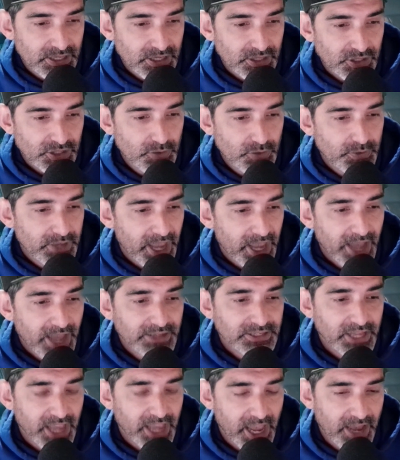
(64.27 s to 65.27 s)
you
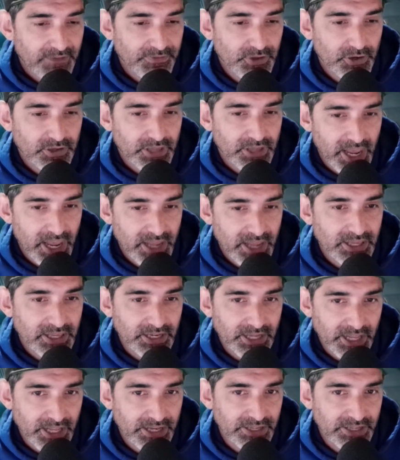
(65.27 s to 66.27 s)
can't have your cake and
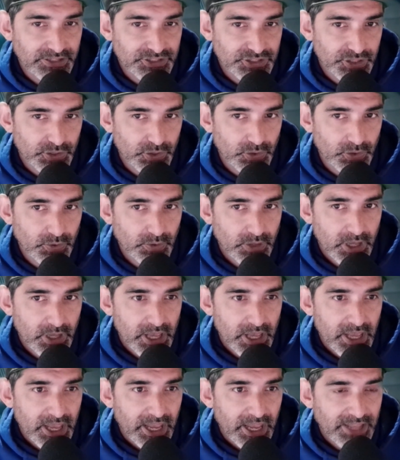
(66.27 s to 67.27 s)
eat it too,
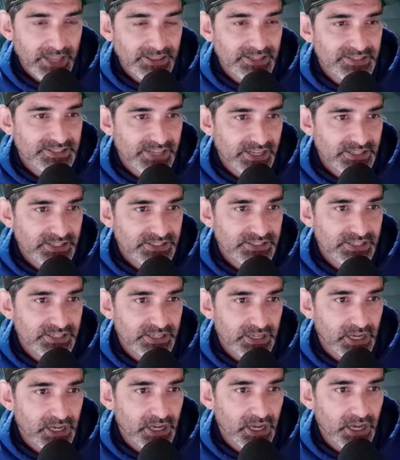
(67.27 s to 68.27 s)
in the sense
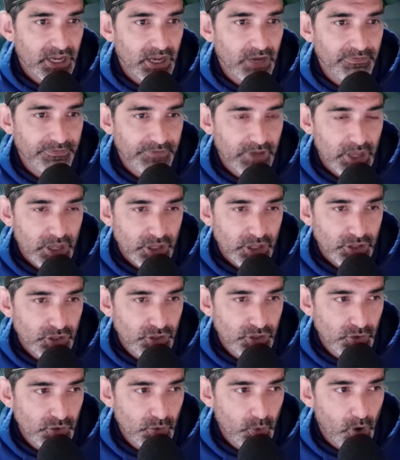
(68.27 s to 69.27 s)
of
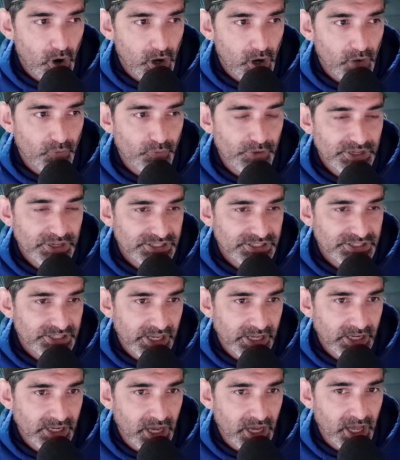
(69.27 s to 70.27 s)
you are
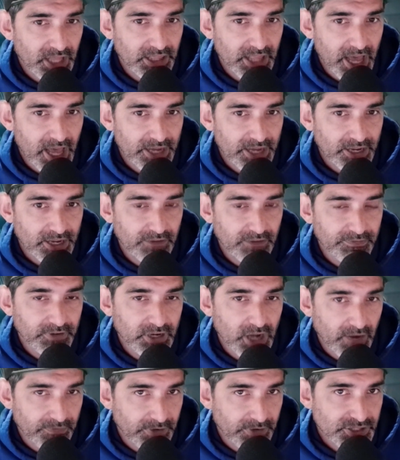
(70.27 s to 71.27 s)
risking a lot of
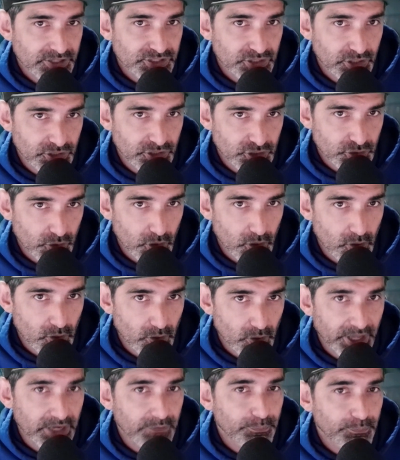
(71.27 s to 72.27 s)
governance control
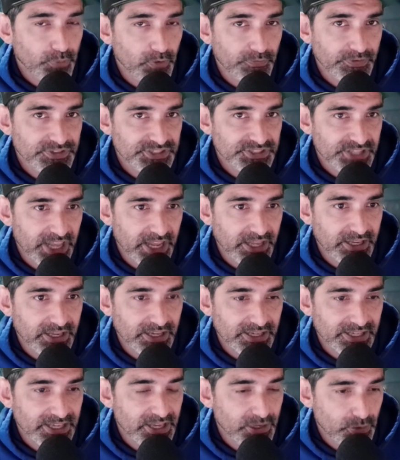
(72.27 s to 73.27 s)
in a proof of stake
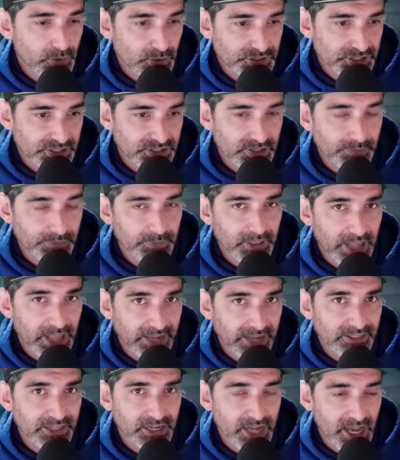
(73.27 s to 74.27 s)
ecosystem
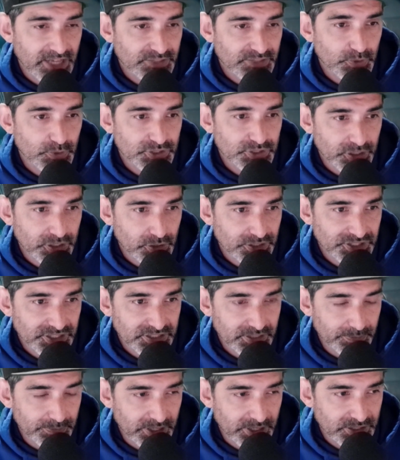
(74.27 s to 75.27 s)
like the Cosmos
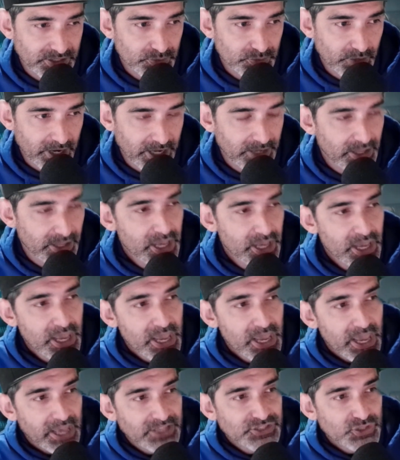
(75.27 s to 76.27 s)
ecosystem is, right?
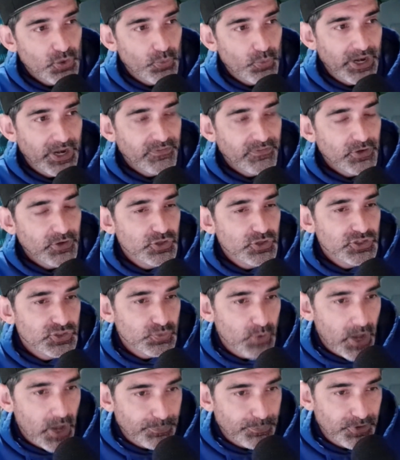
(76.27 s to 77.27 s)
And so whenever you
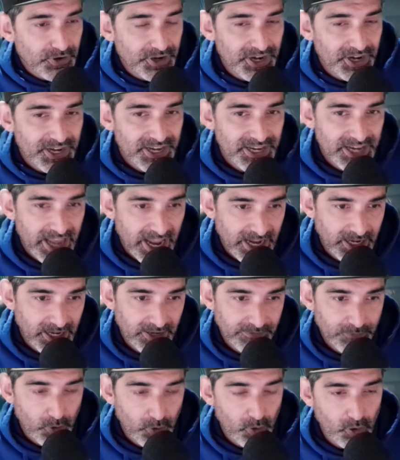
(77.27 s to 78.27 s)
swap your
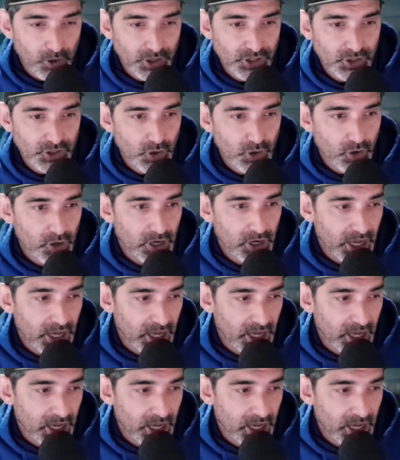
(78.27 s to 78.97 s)
native or your